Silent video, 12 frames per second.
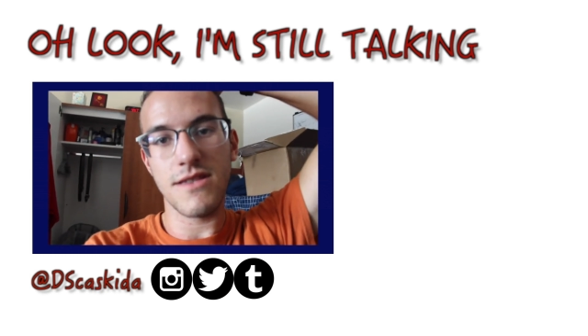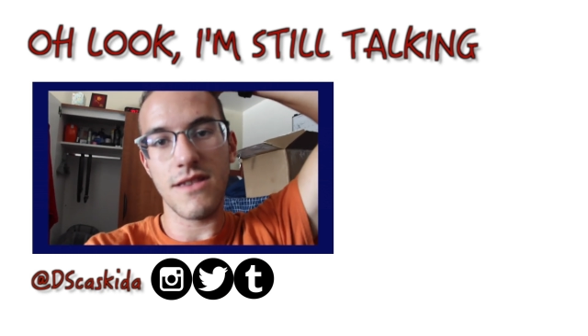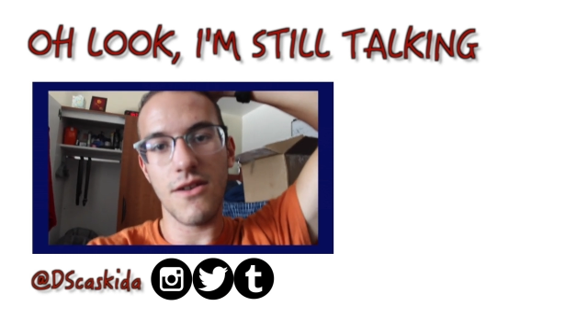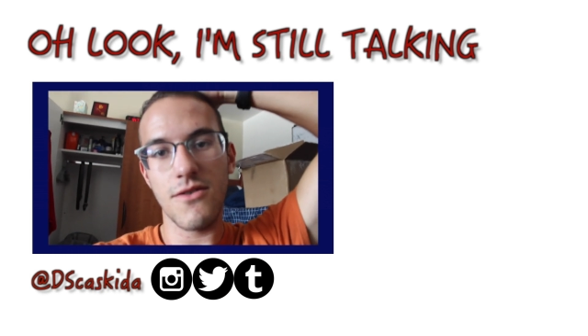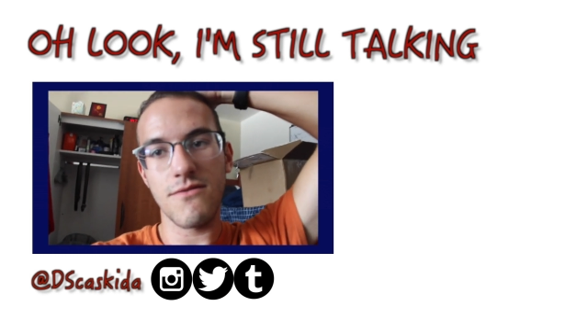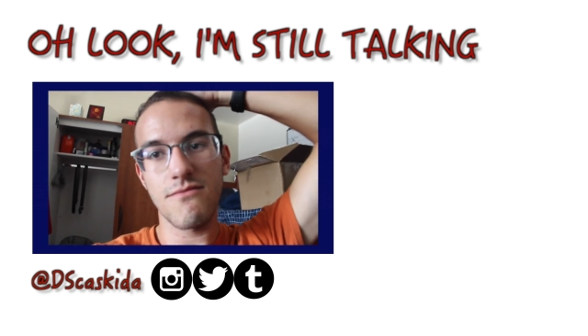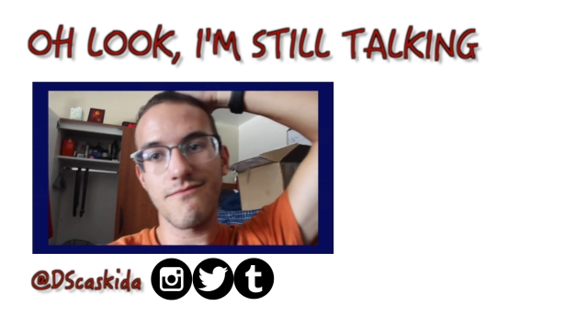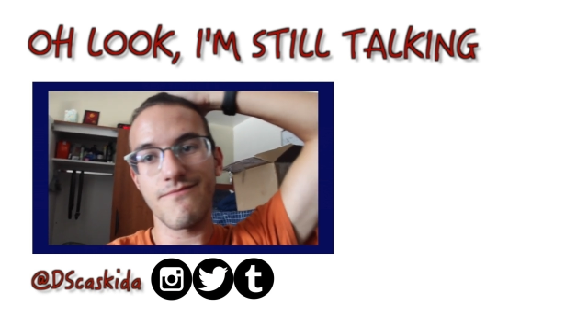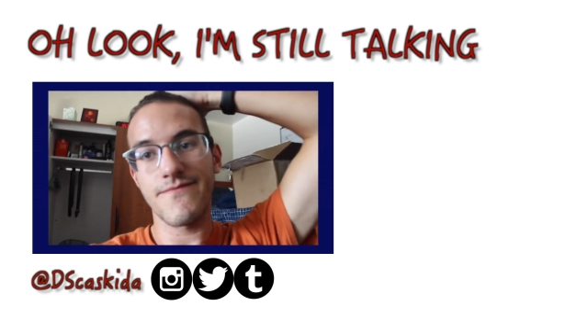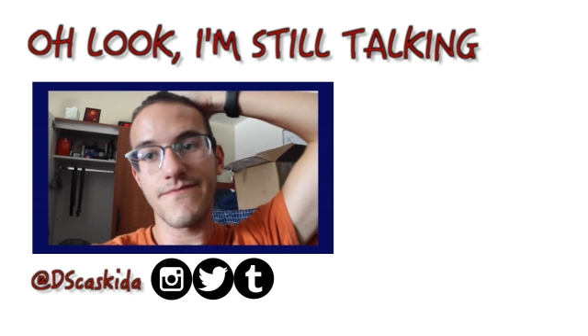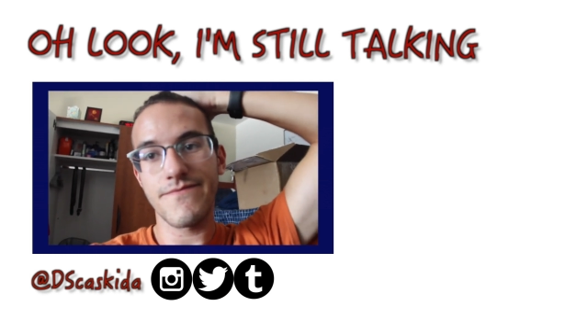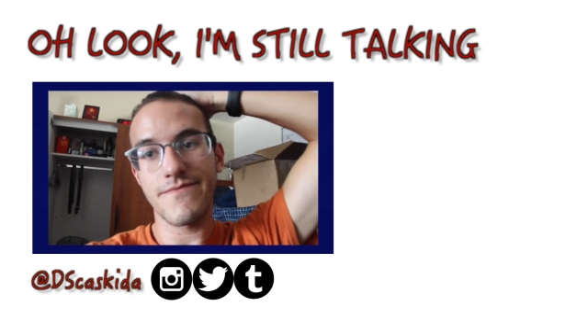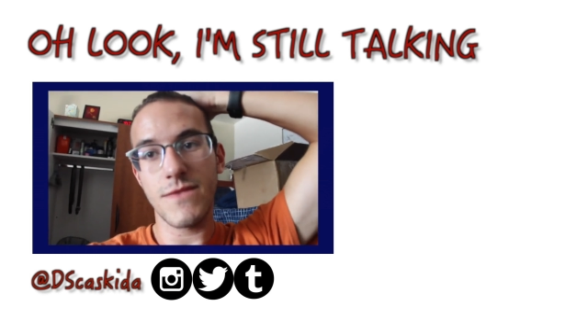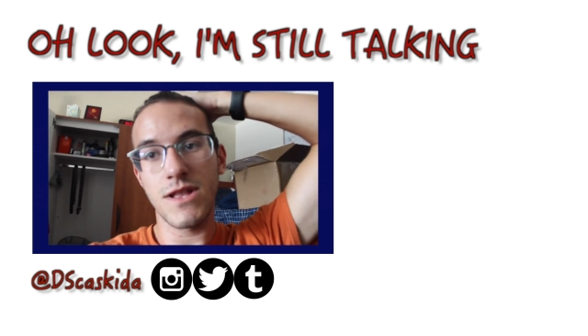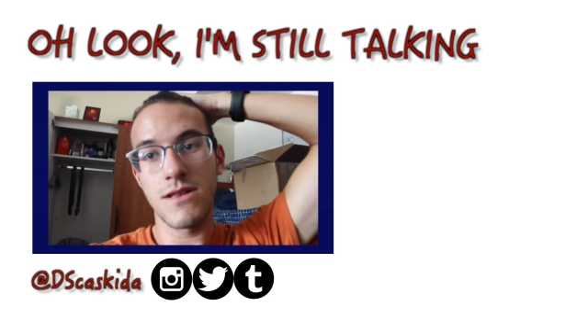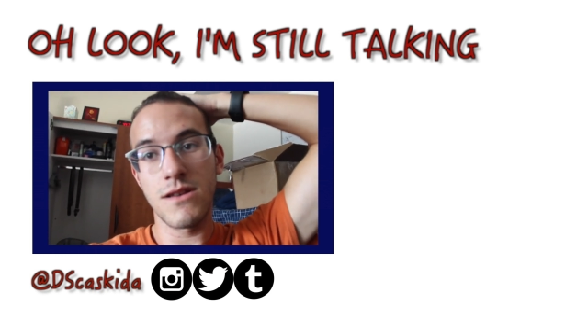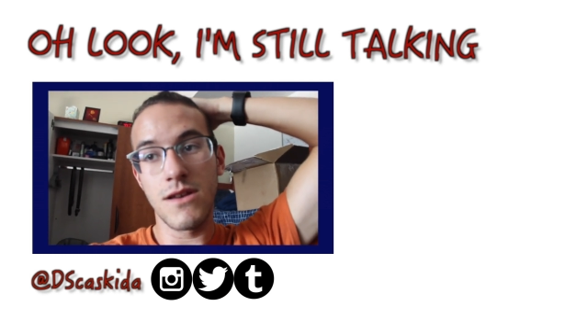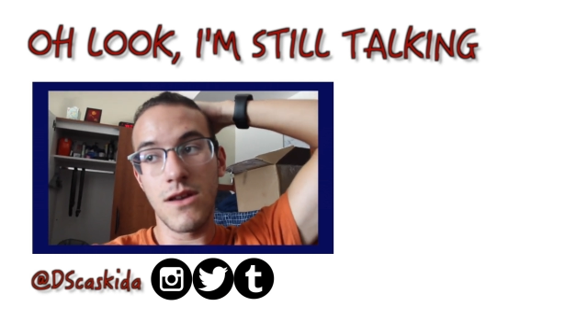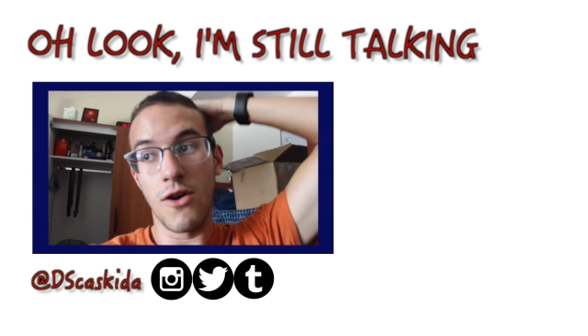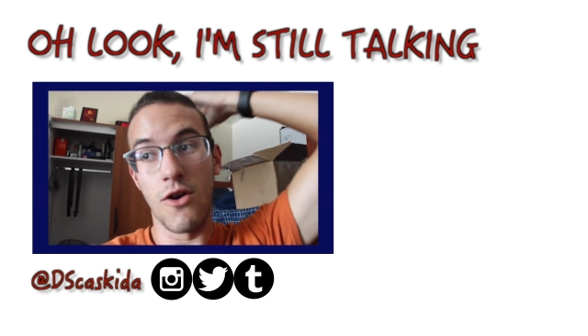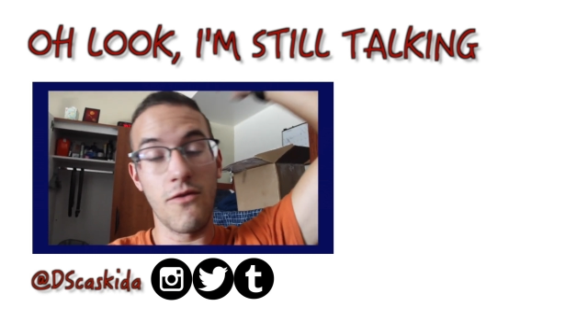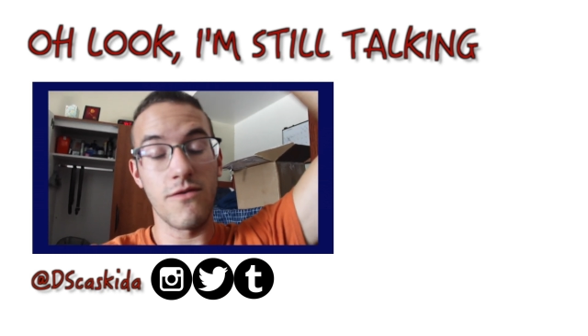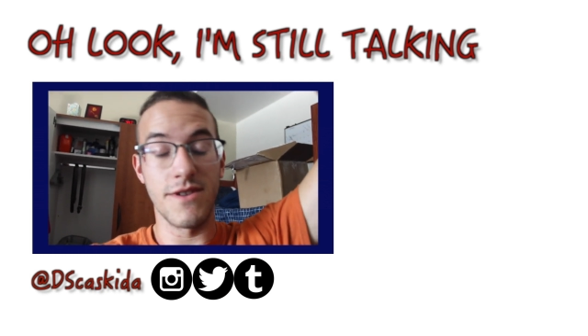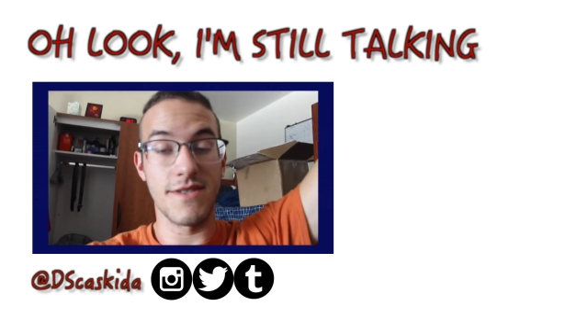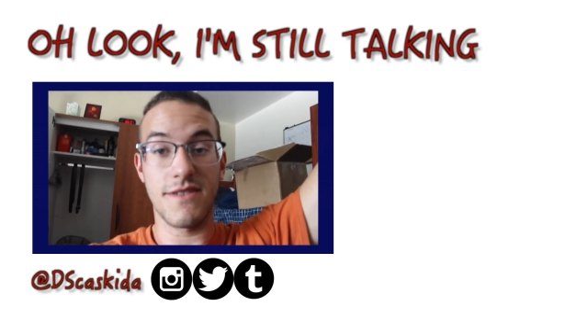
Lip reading: so hopefully